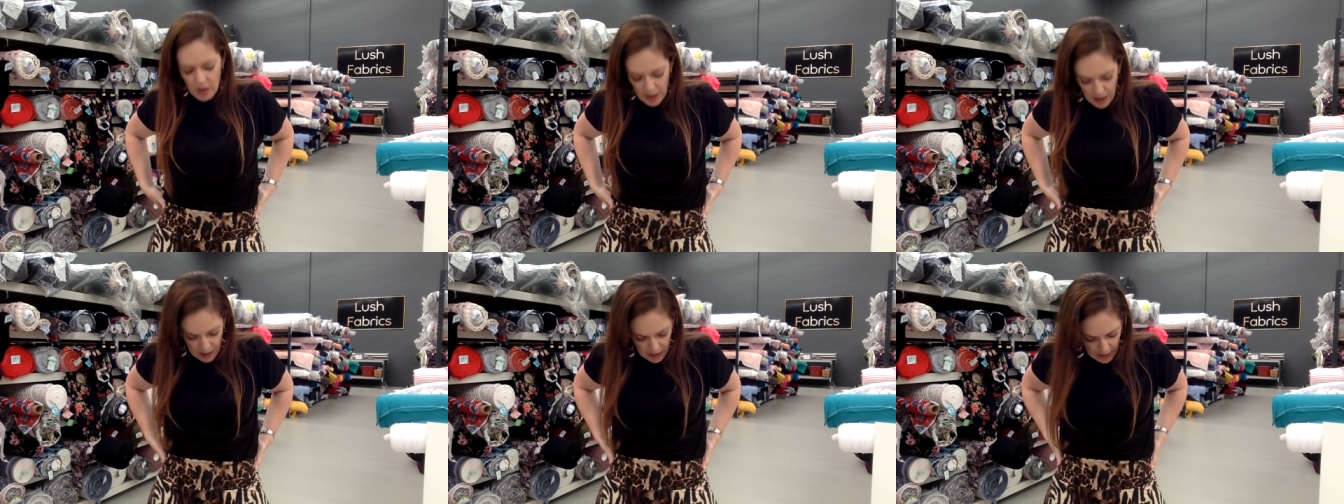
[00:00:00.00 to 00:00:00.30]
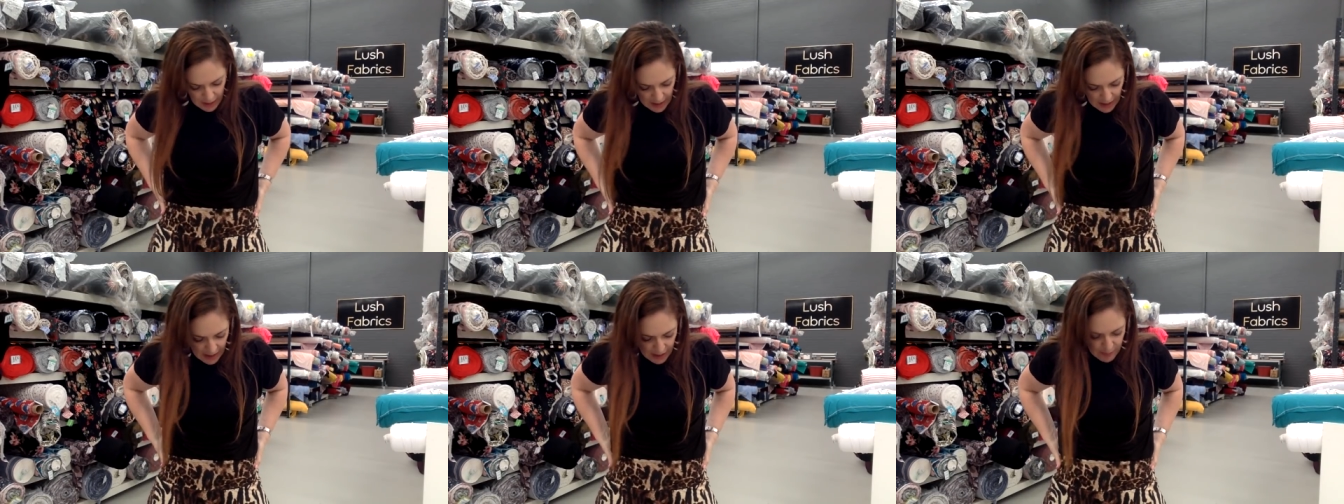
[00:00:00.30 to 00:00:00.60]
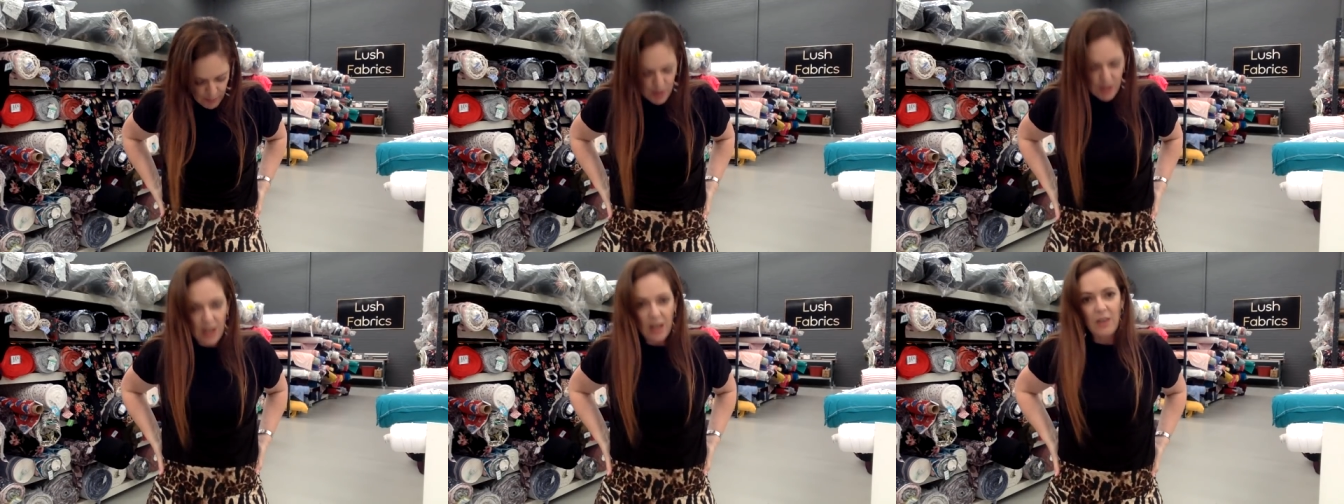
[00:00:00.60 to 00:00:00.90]
and it
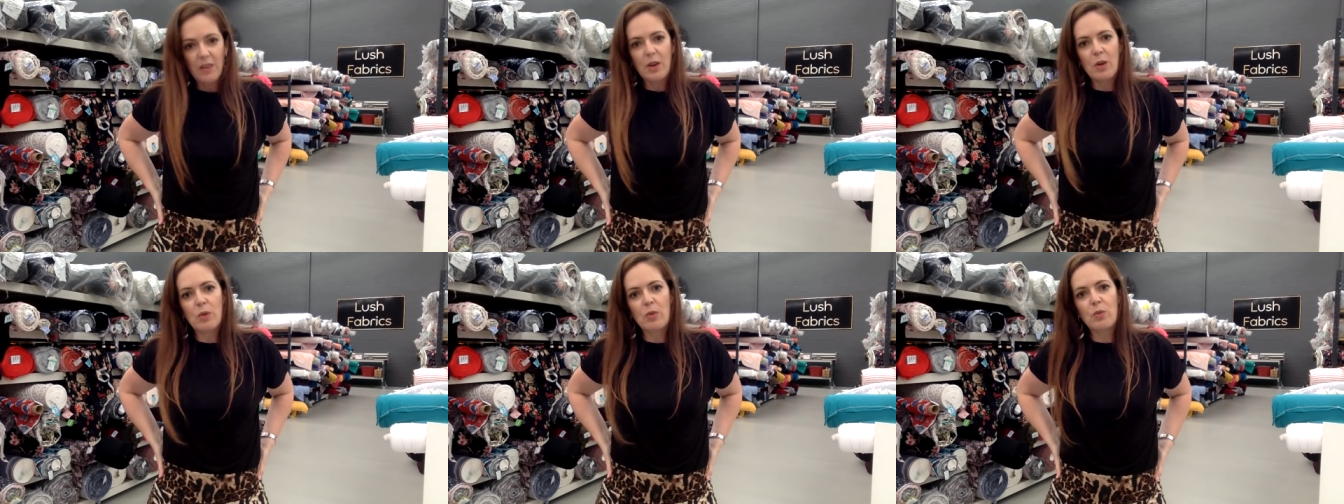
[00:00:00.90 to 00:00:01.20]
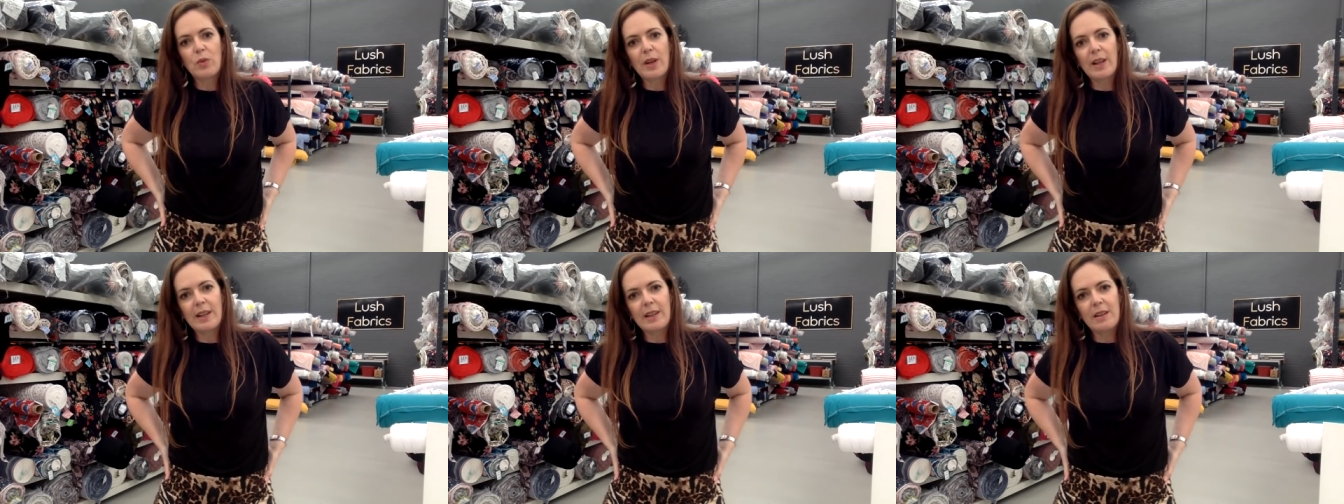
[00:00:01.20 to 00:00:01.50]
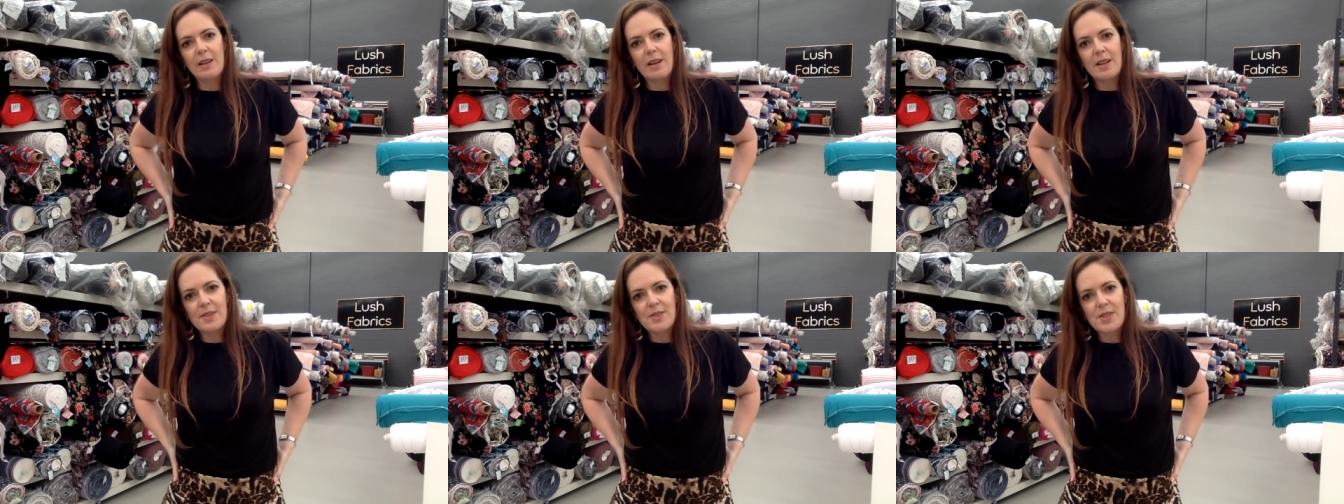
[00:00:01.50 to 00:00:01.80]
came together really
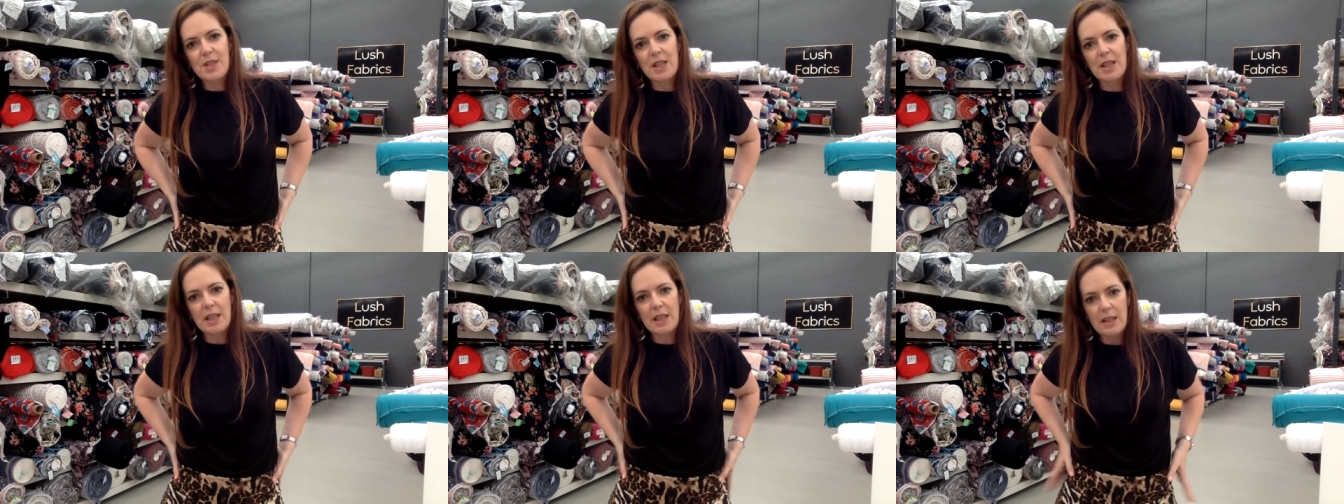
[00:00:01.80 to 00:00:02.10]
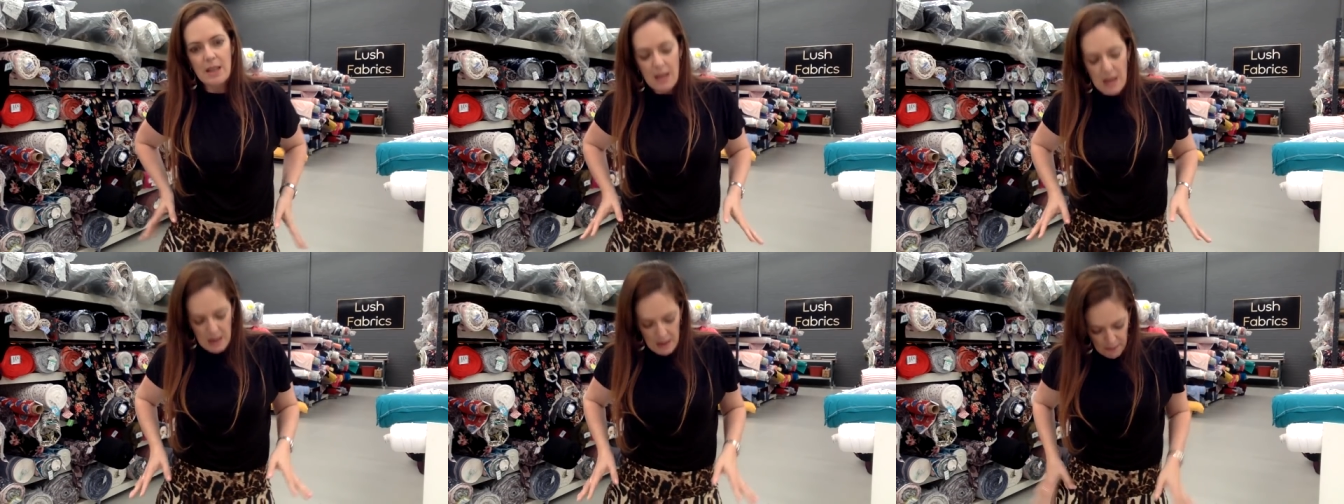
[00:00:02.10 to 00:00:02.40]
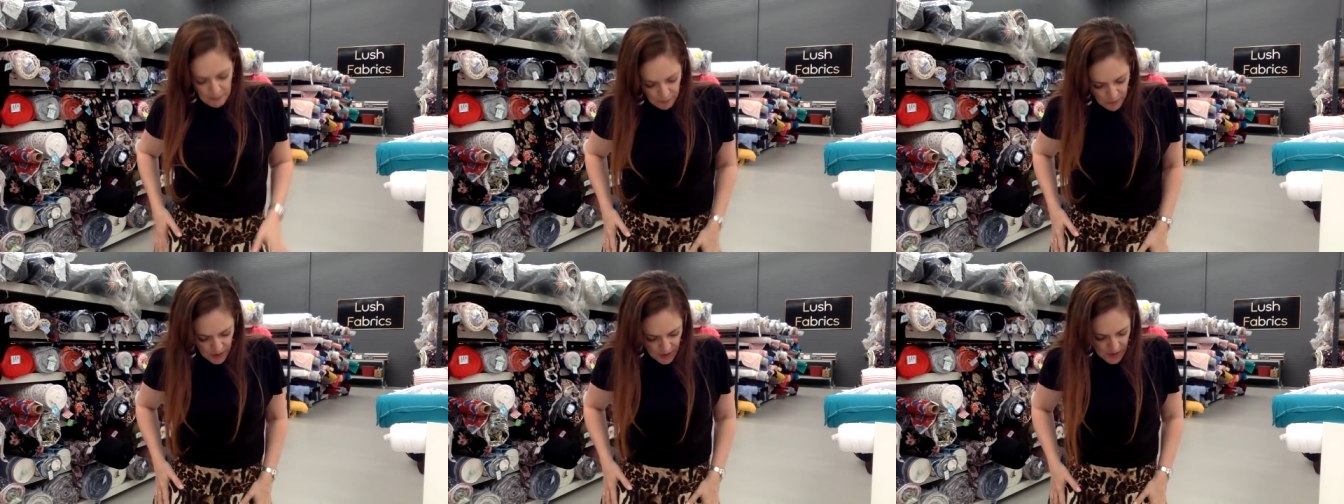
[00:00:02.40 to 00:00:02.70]
nicely.
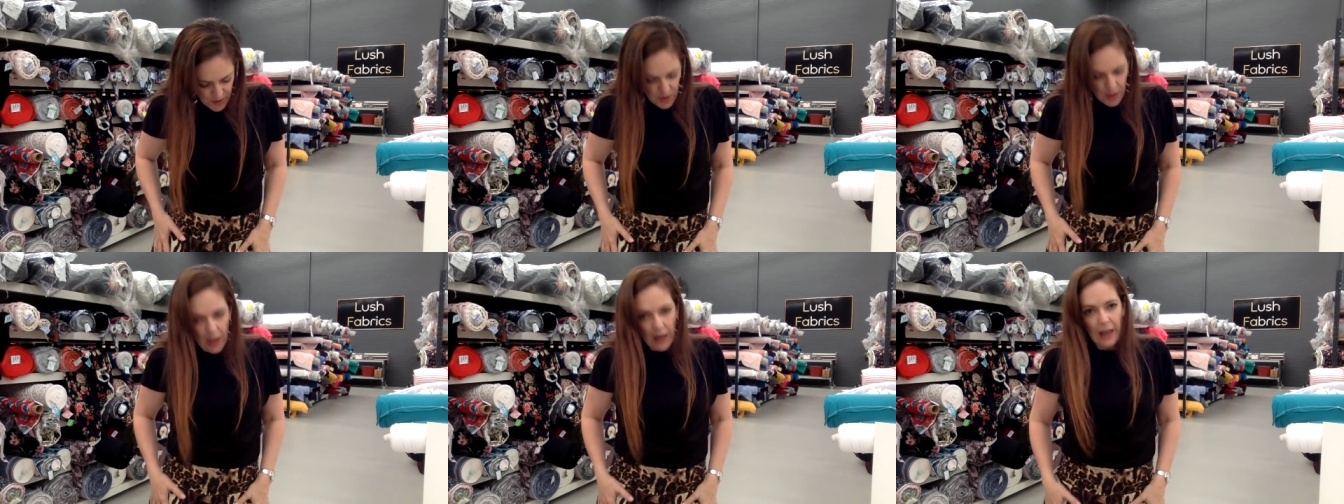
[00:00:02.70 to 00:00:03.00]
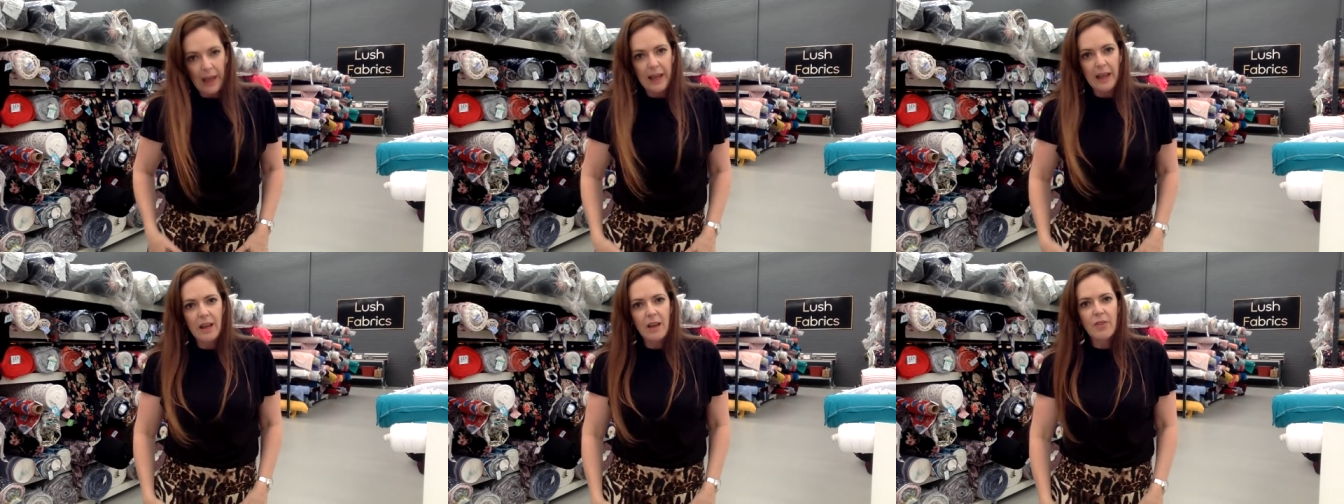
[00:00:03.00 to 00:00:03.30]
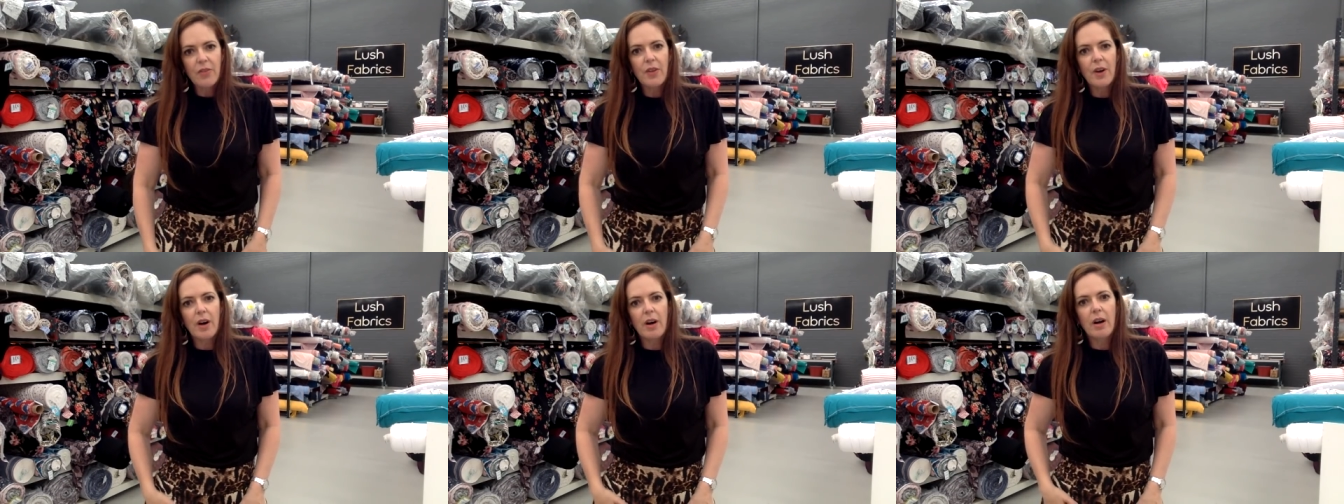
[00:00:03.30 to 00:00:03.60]
This
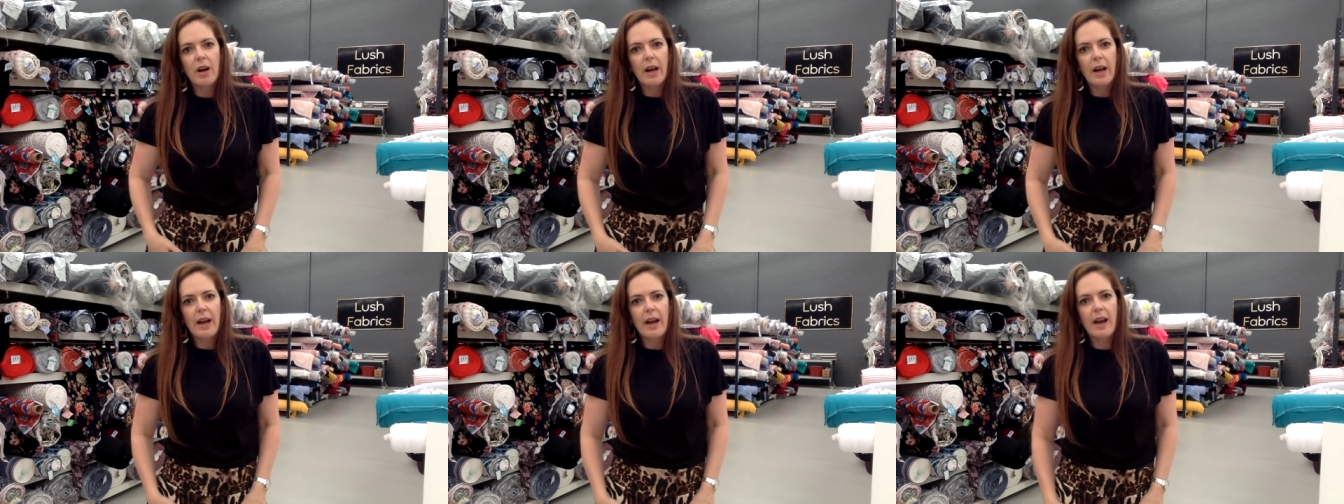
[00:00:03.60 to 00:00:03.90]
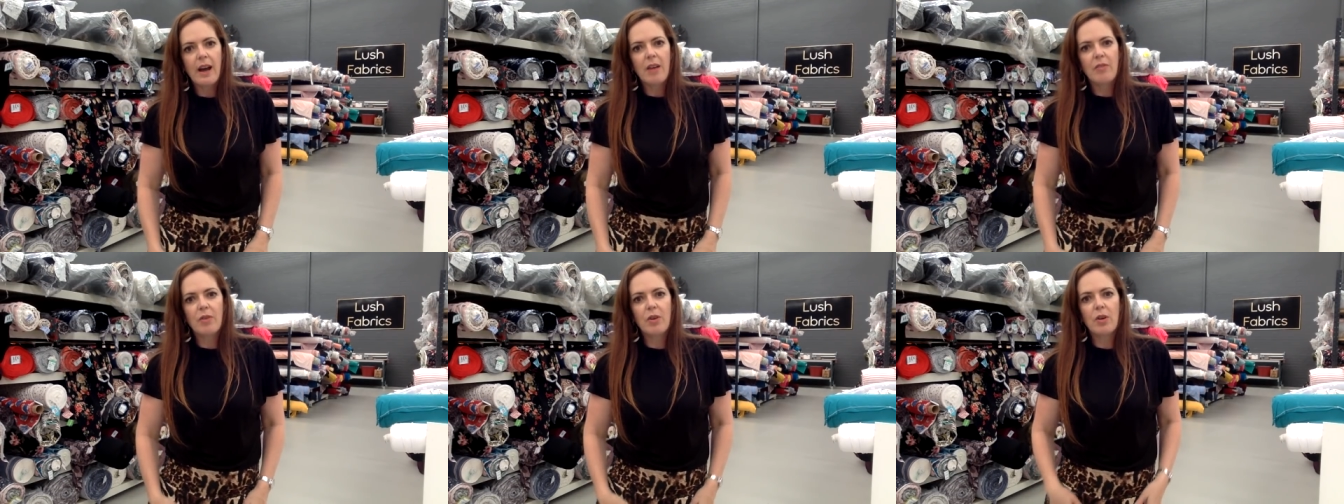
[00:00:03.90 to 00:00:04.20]
length that I have